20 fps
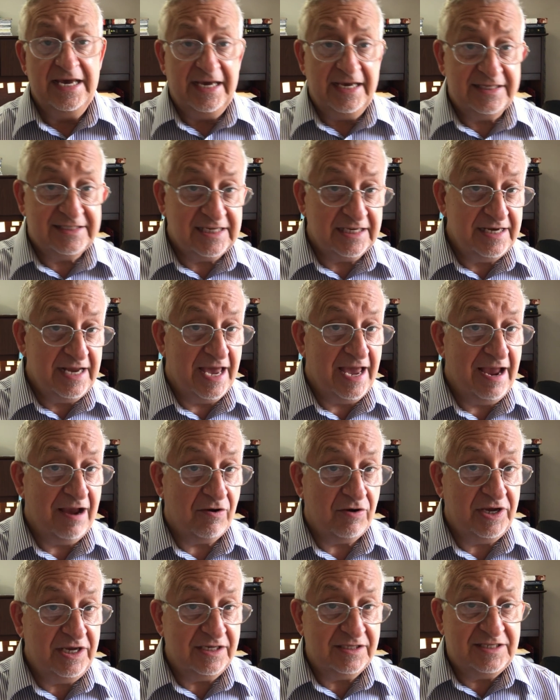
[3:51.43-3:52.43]
It's an
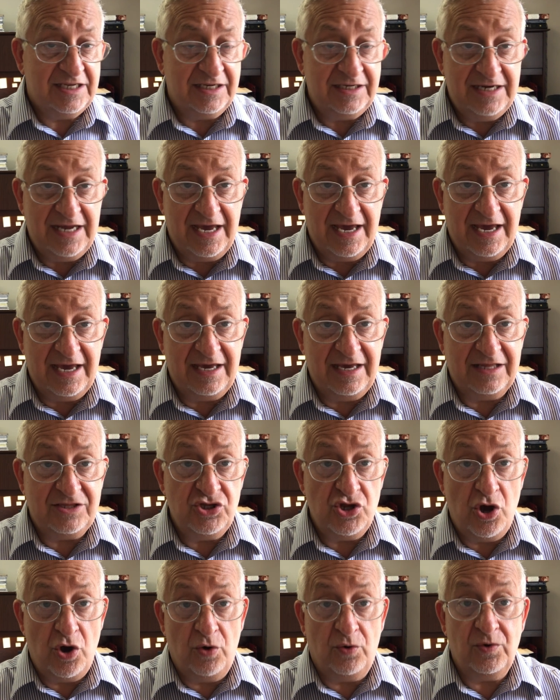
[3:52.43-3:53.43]
area today
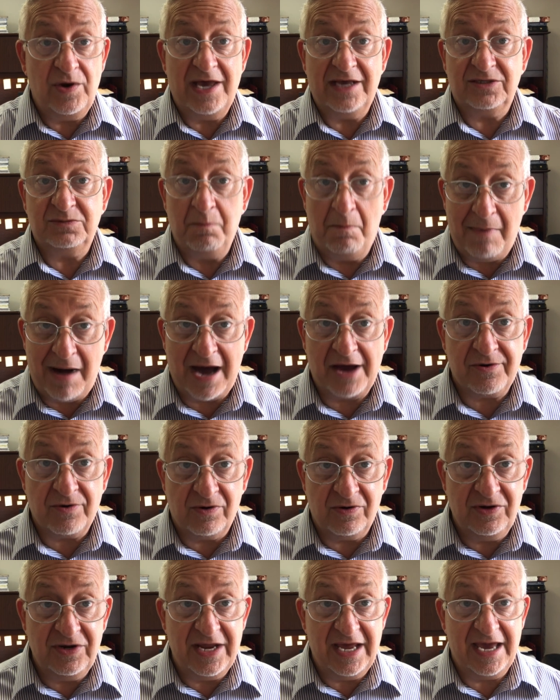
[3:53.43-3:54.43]
known as
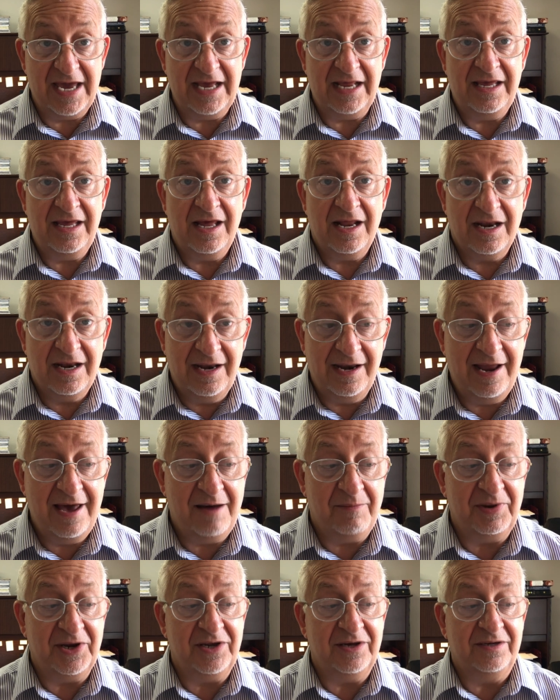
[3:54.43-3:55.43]
modern day
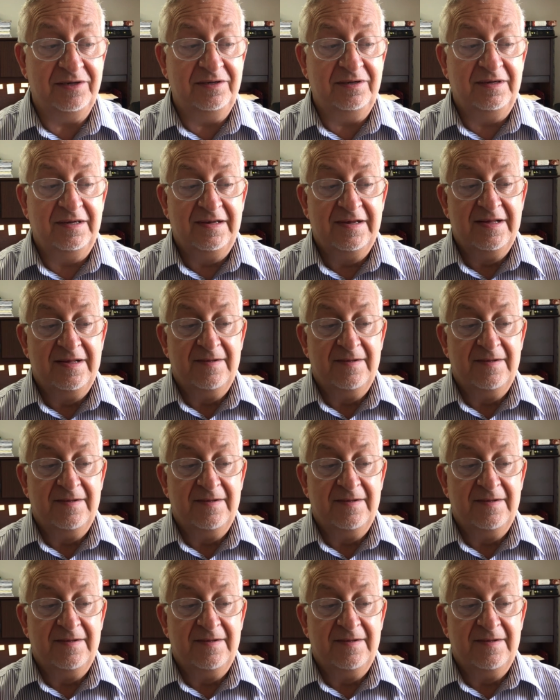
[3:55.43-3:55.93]
Lebanon.